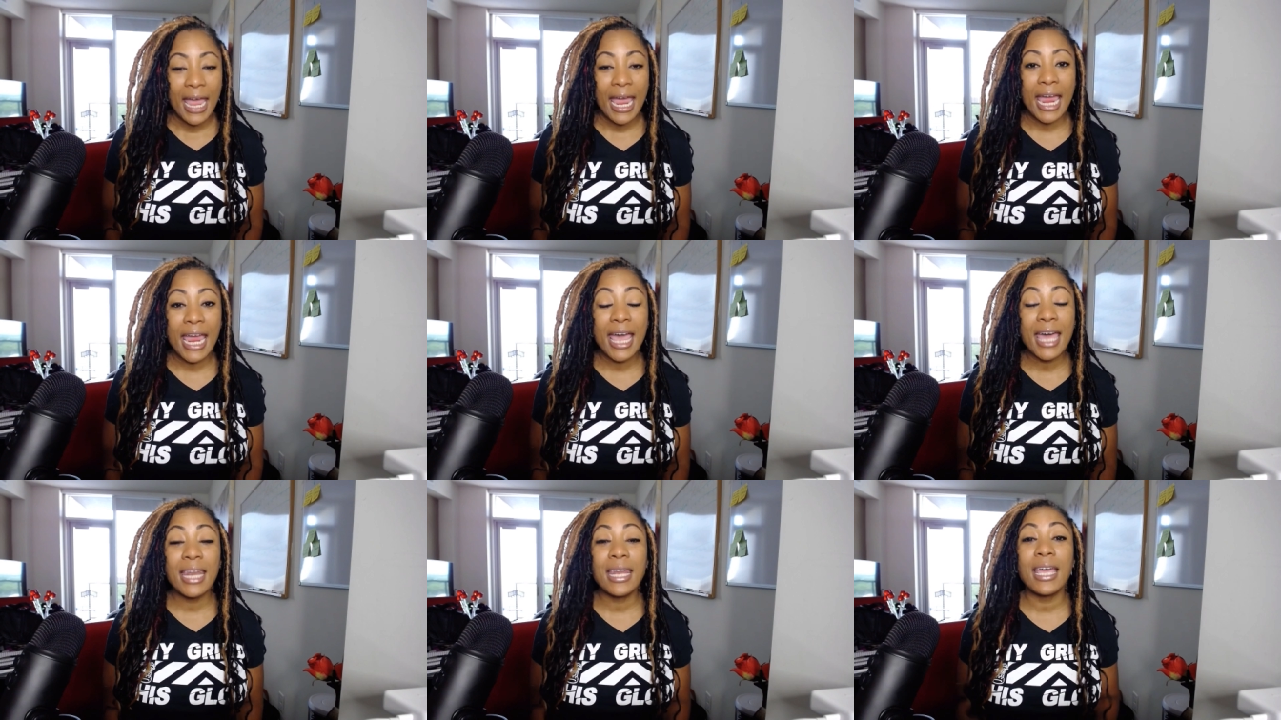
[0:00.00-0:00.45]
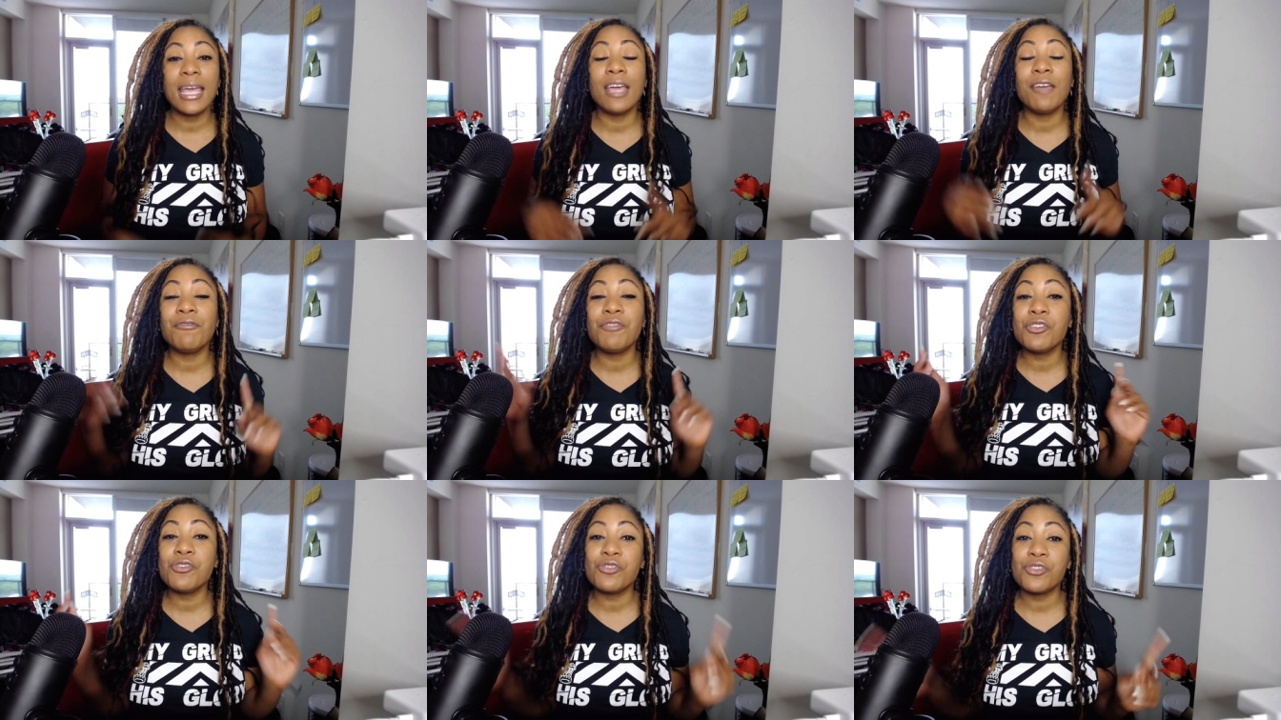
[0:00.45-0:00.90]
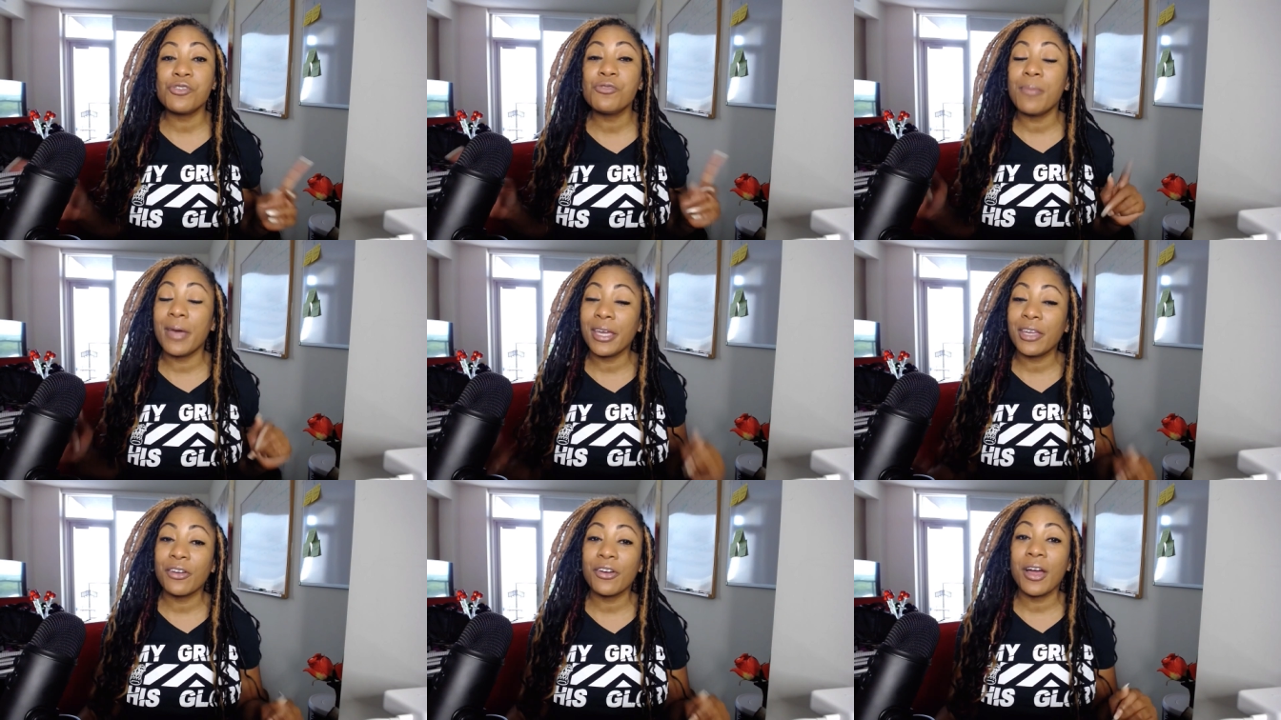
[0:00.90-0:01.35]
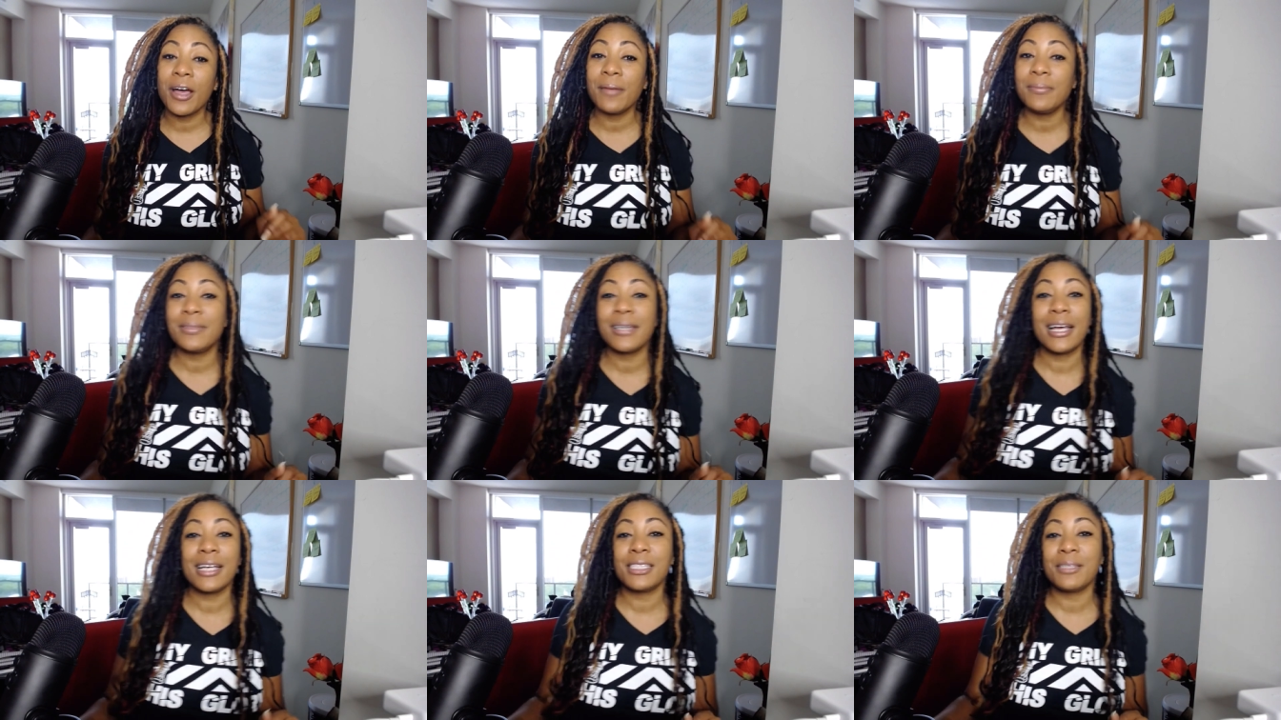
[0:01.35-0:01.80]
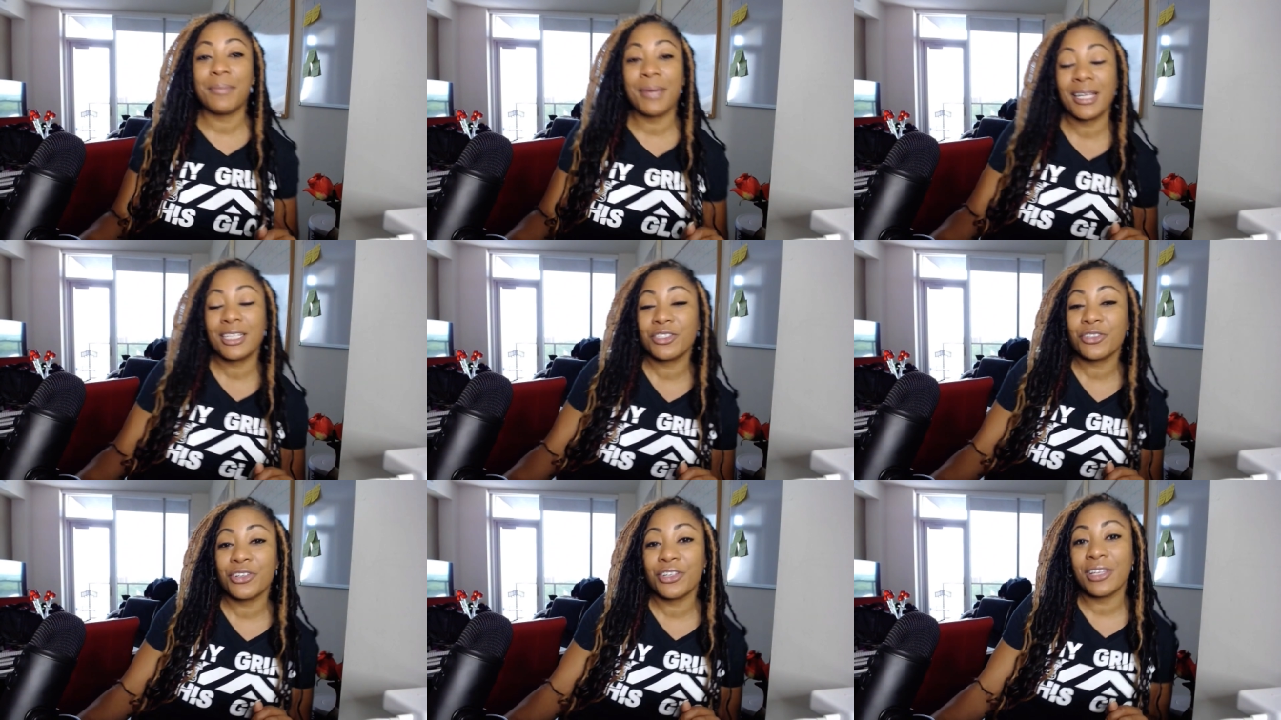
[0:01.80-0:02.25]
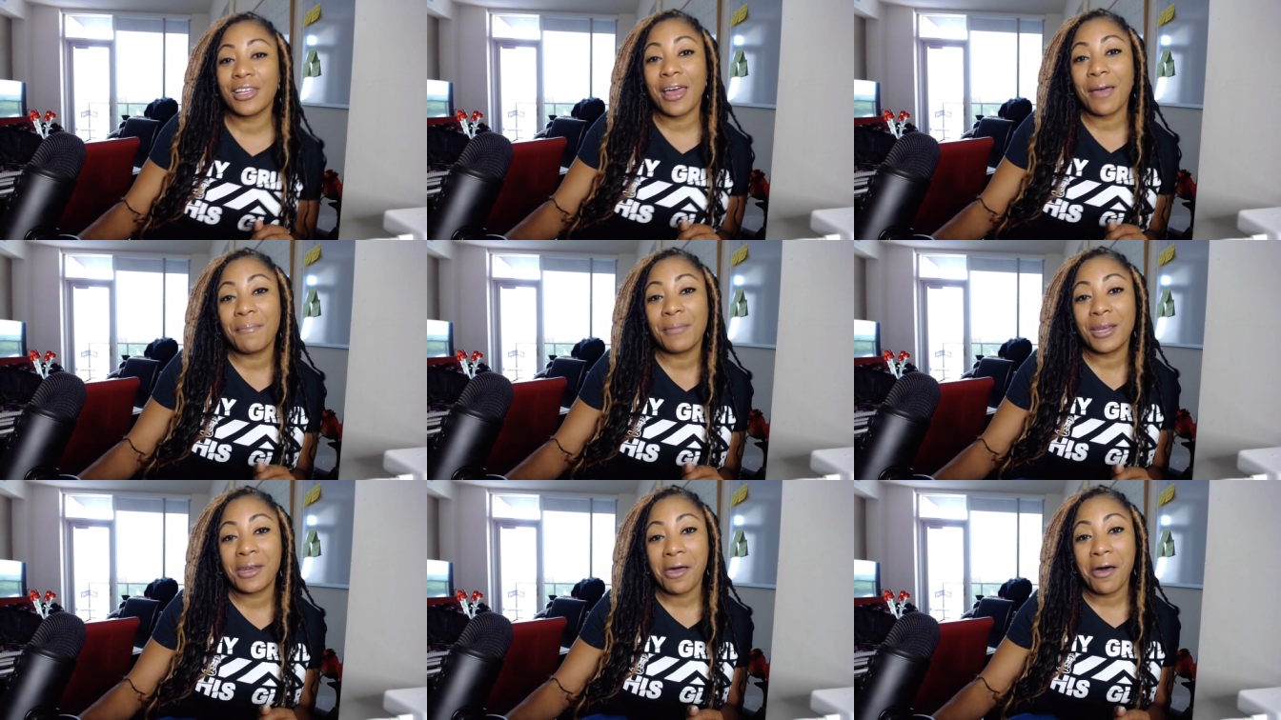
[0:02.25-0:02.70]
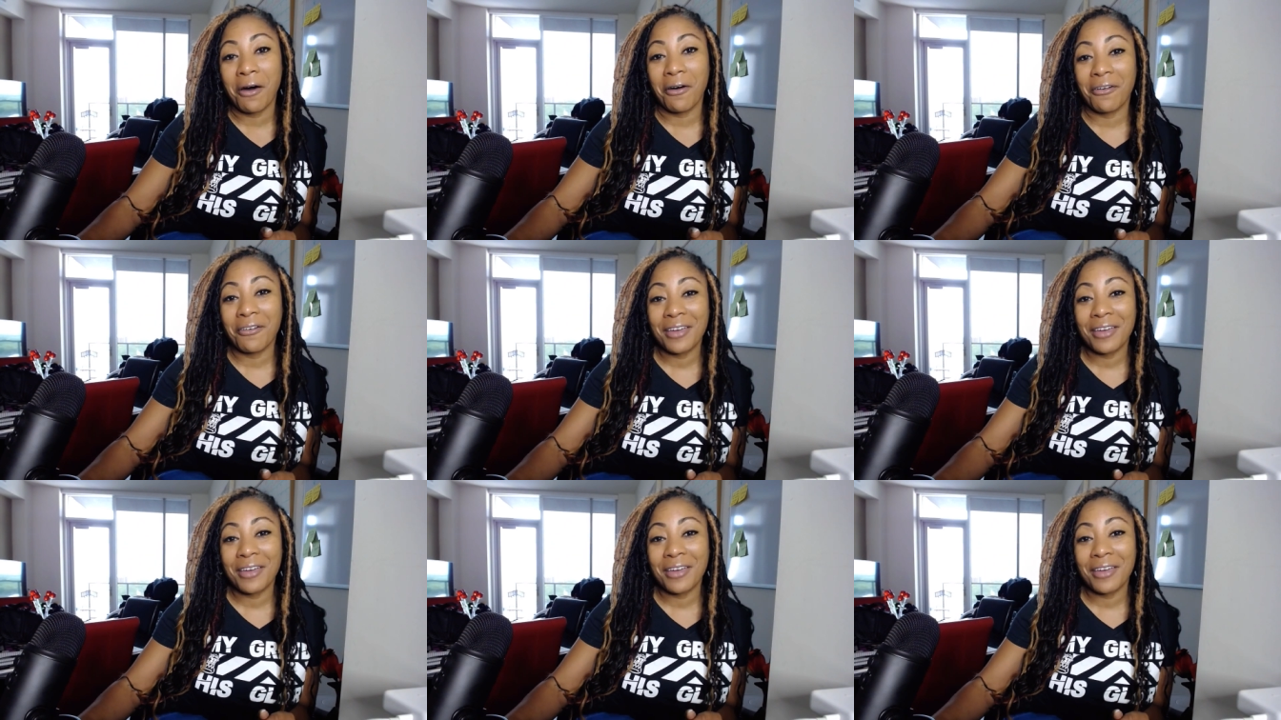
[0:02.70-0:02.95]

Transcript: And if you do make your updates, make sure you let me know.